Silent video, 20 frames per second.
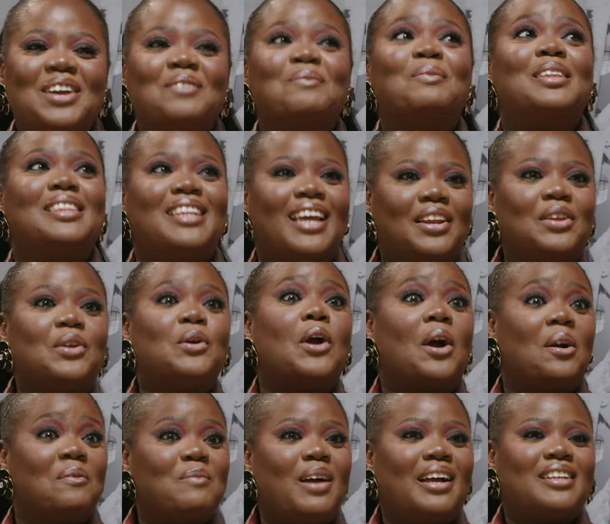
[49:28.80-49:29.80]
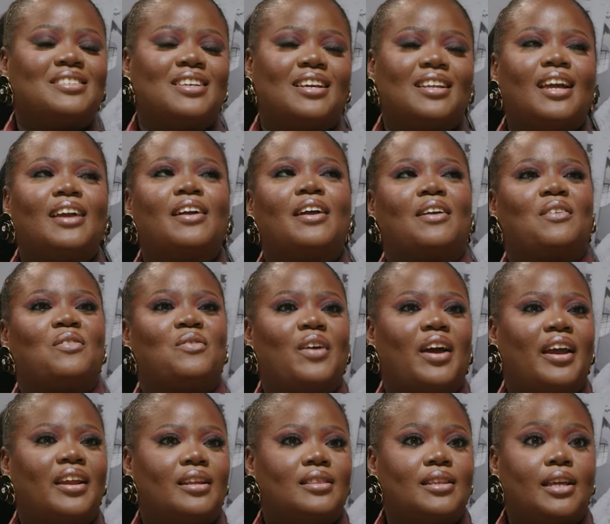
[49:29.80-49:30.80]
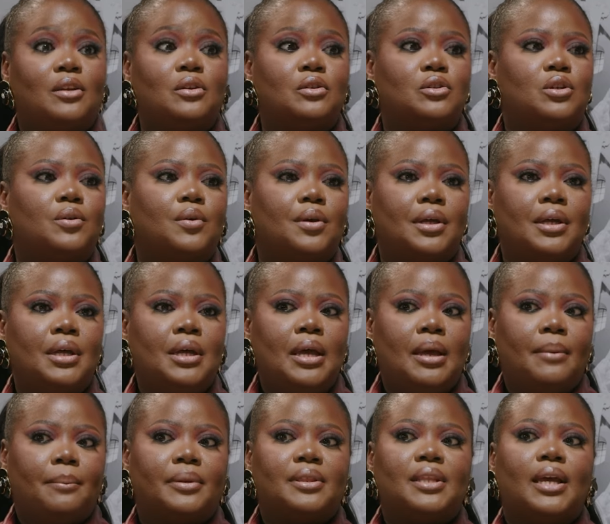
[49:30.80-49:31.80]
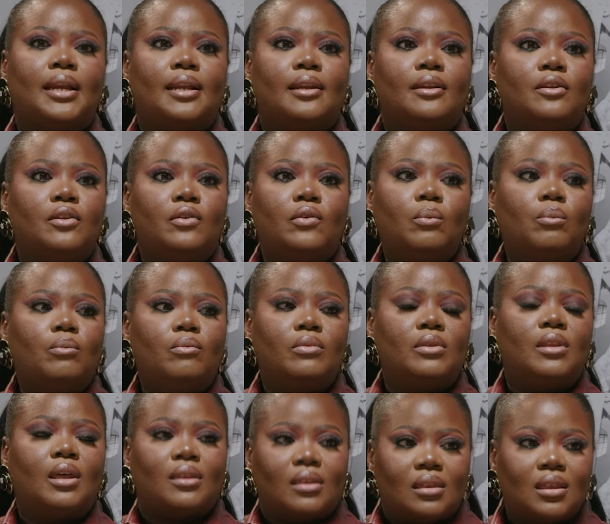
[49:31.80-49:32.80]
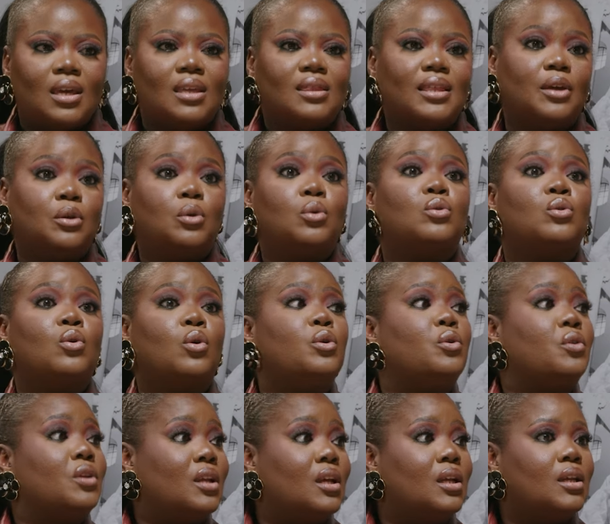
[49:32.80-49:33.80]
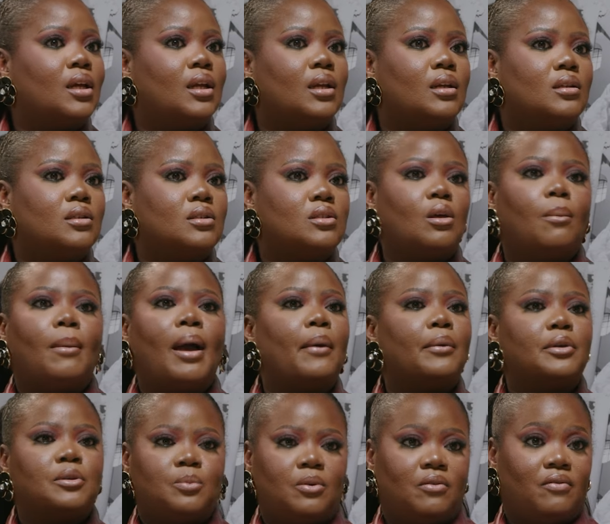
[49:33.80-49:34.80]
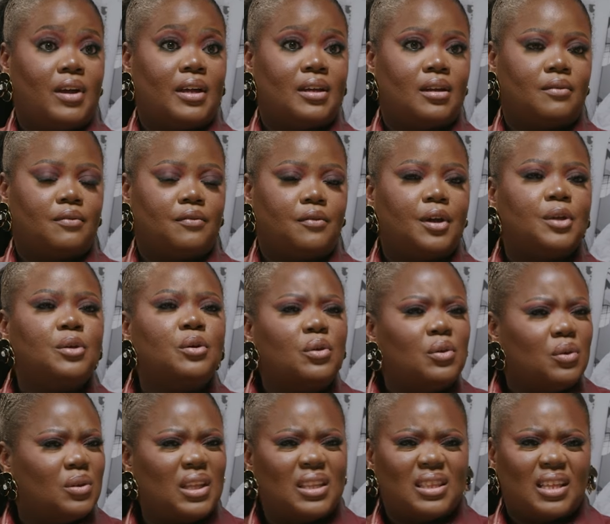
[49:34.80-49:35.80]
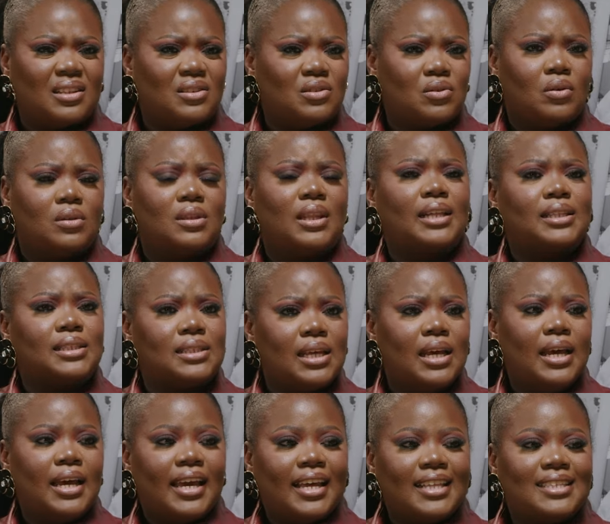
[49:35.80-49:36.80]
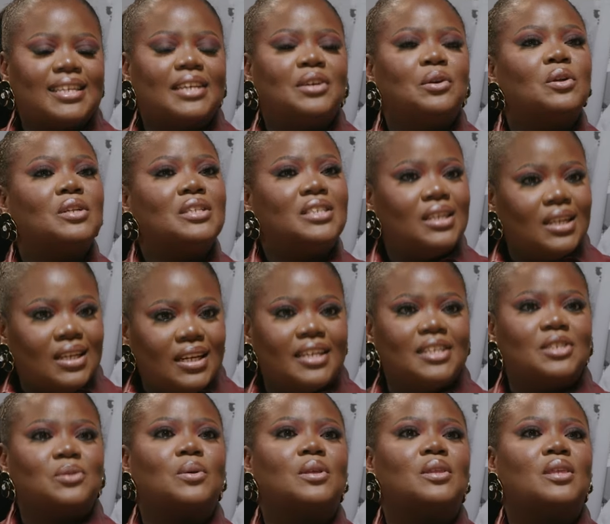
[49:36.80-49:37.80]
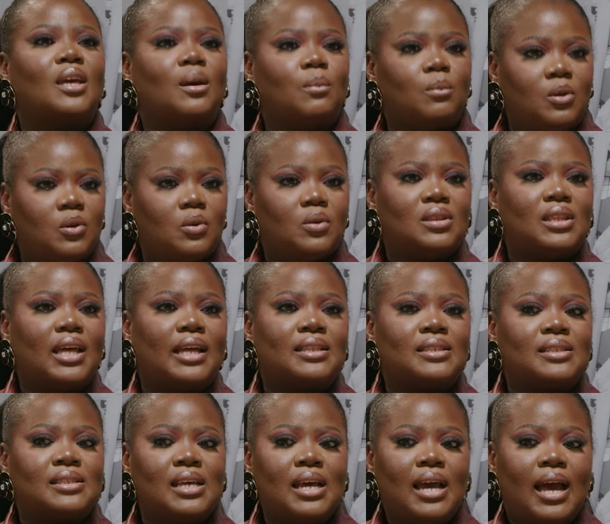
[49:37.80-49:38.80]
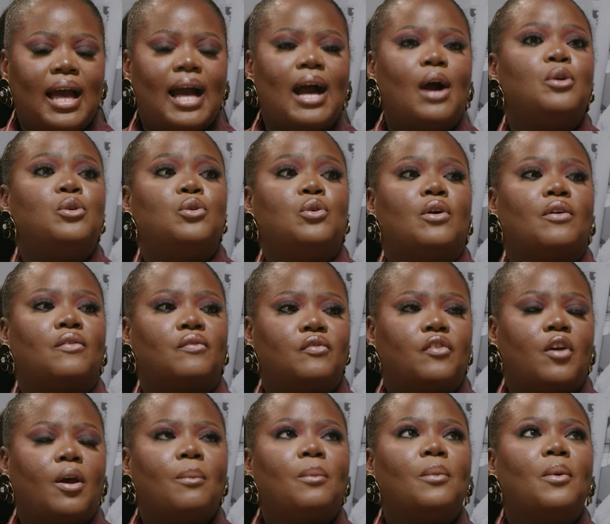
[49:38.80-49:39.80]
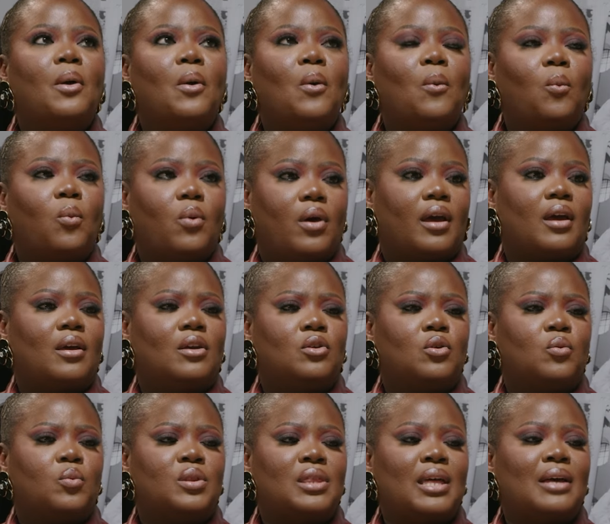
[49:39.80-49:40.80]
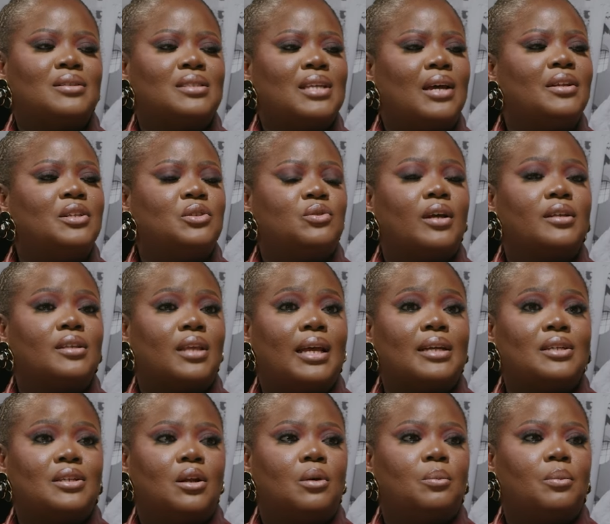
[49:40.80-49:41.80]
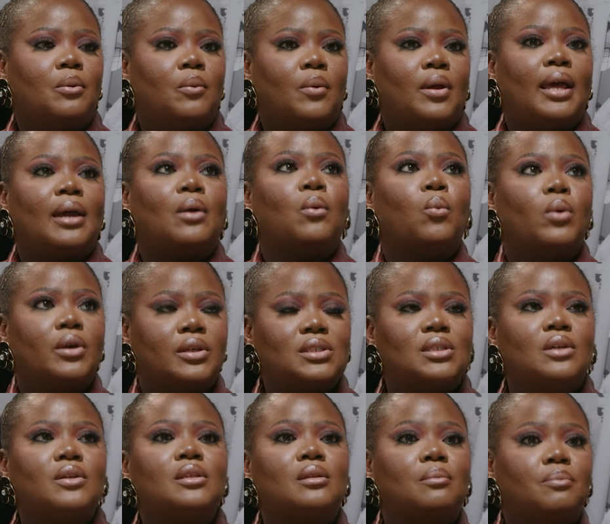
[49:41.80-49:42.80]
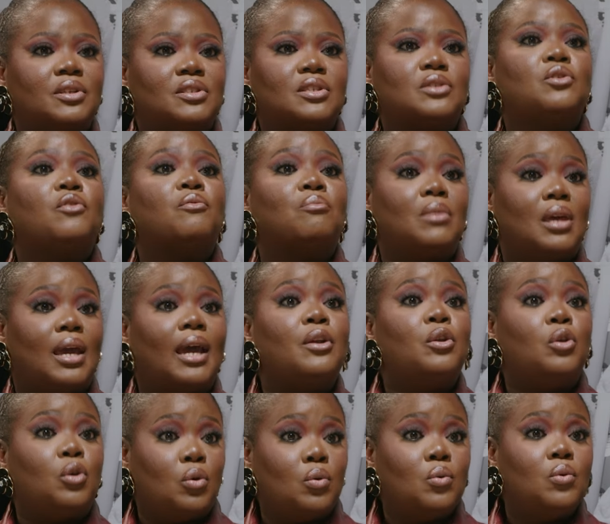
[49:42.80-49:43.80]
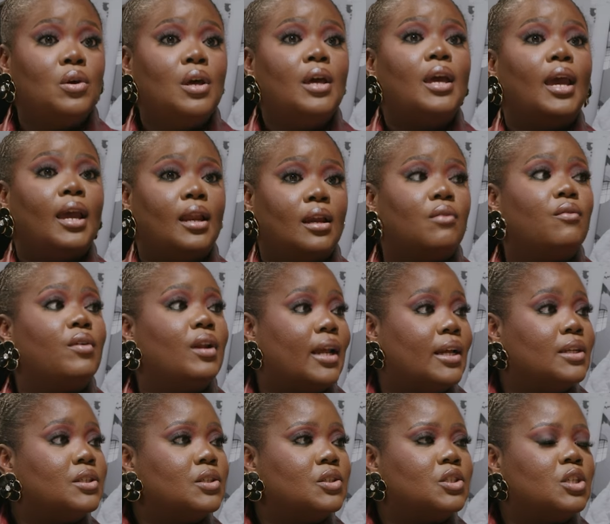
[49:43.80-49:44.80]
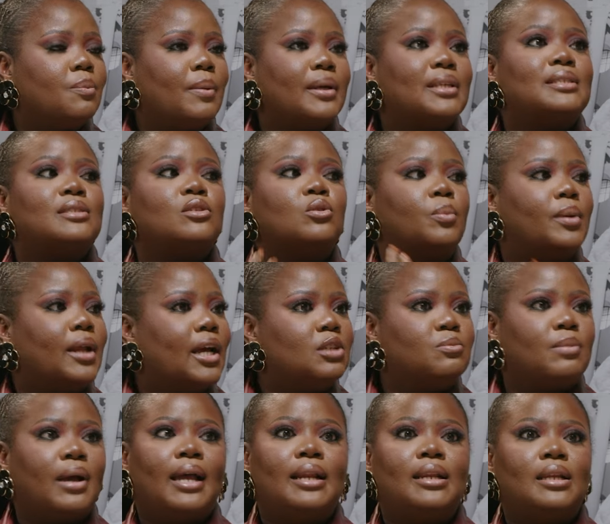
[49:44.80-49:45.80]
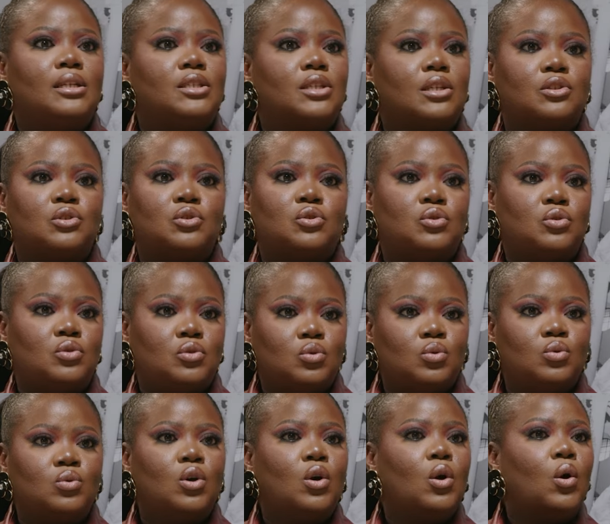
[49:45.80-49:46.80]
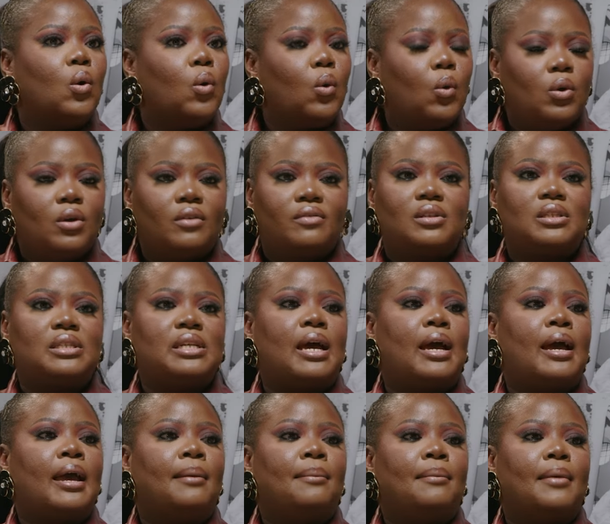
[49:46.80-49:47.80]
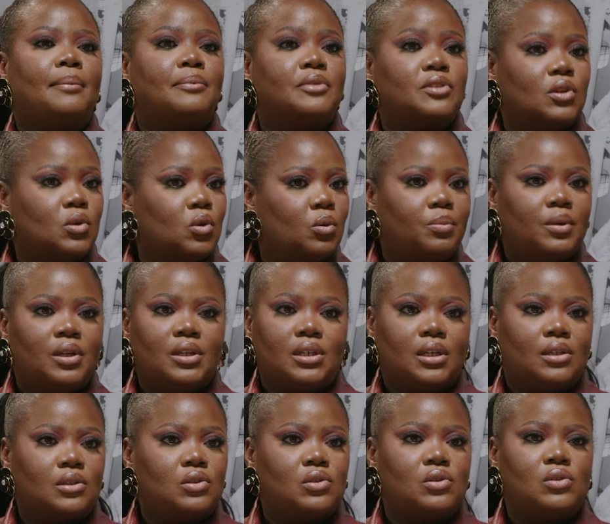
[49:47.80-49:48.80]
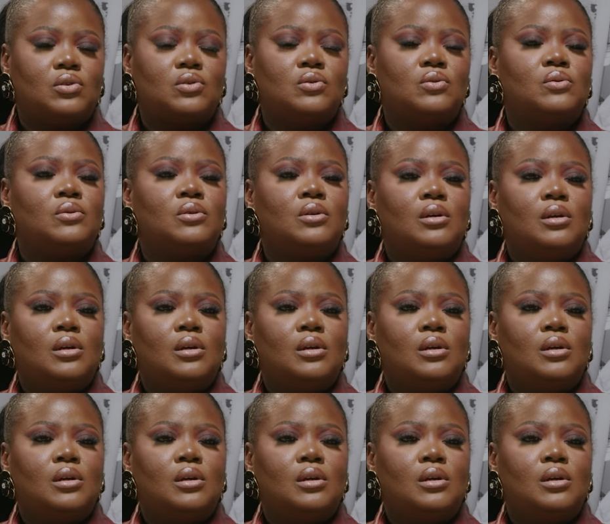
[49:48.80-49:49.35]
But then you come back to it and like, okay, fine. And then you do it. But then the thing that you thought you needed somehow is provided for. And you know that that's God. It's like your dealings with him, you know, that's how you confirm where, you know, without sounding transactional, but we're still in the business of me and you in a relationship. I still pledge my allegiance to you all of the time. I'm still obedient to you.